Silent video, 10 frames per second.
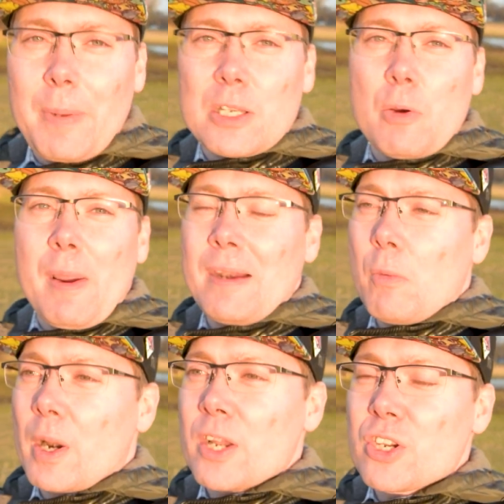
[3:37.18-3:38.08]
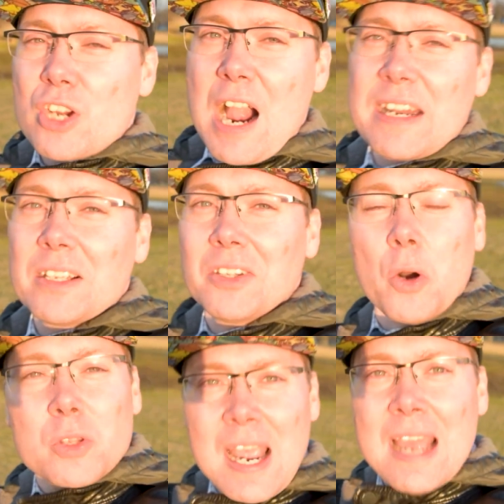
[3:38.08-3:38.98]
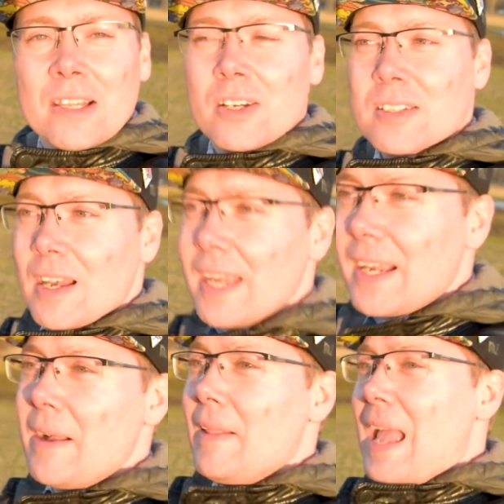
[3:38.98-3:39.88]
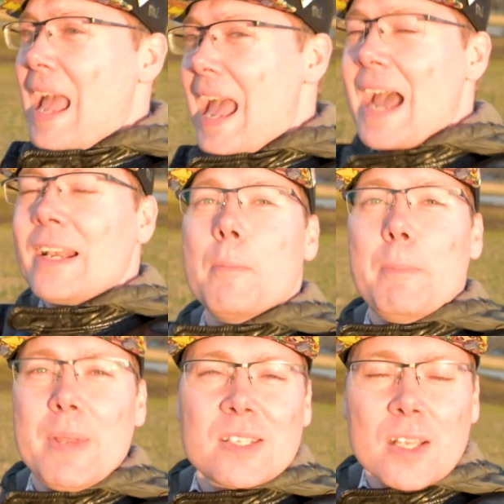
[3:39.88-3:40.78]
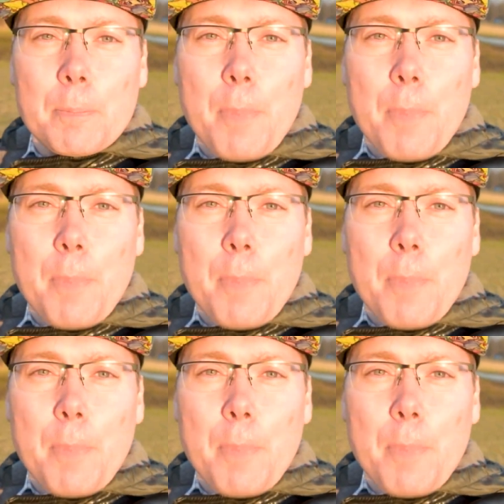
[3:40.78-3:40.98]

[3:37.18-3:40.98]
between what a shiny Lotad looks like and Mr.